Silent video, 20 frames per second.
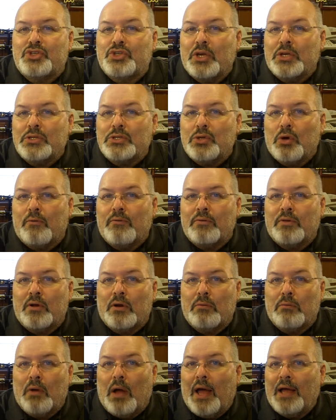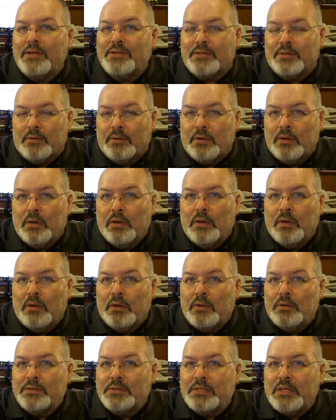just over the horizon,
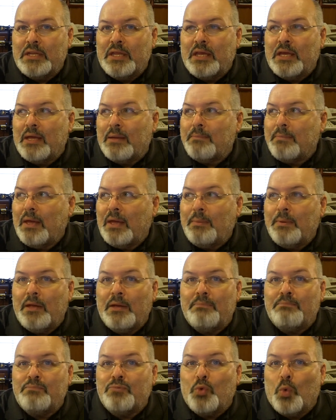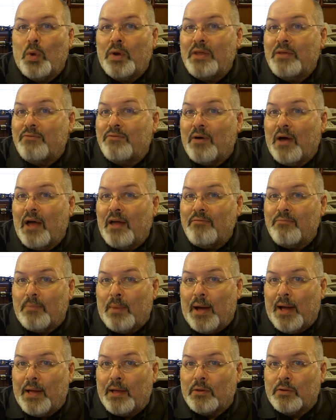sitting at maybe 25
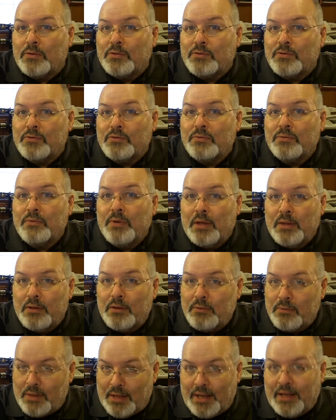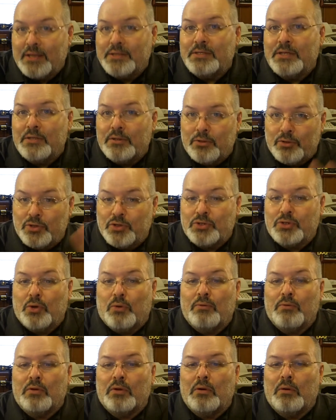miles, and they're, like I said, they're just
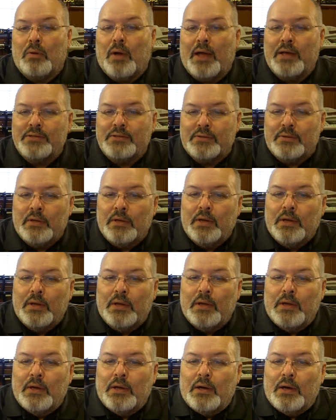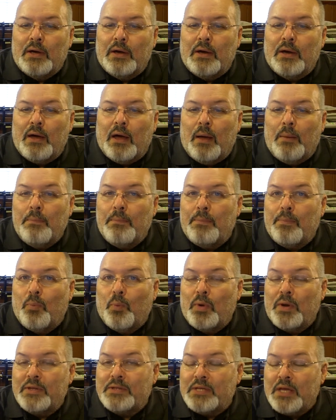over the horizon?
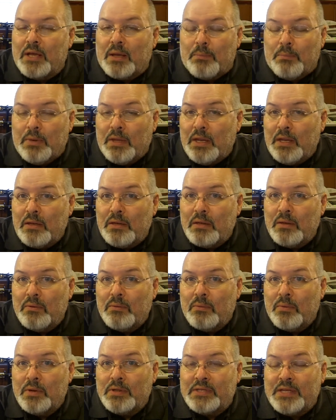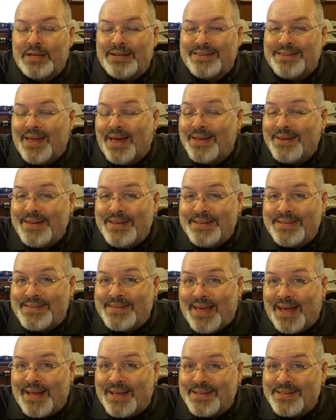Would it take a minute? Would it take 90
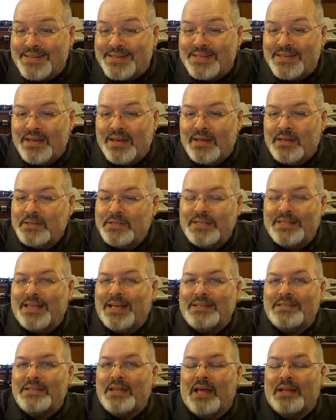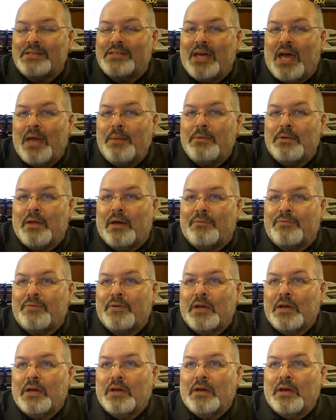seconds? See, that's not time enough
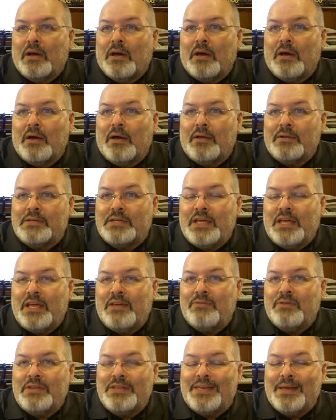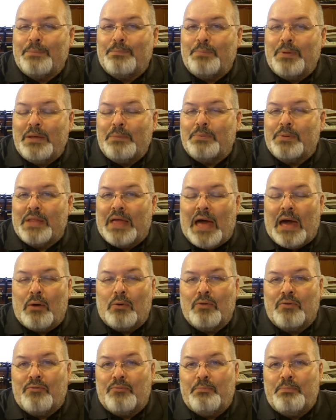to even get people
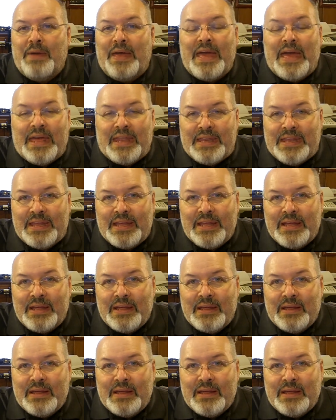out of bed